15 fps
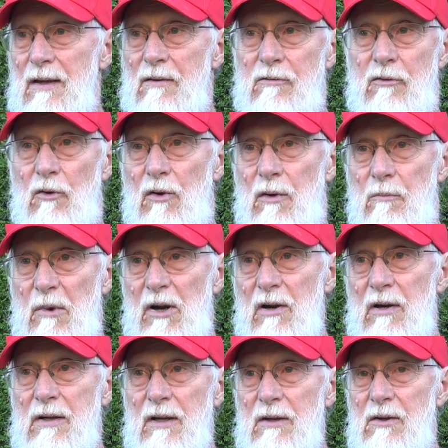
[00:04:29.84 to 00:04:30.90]
for an
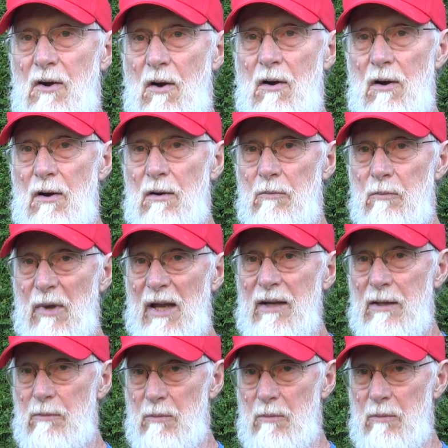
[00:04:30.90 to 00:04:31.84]
American car made in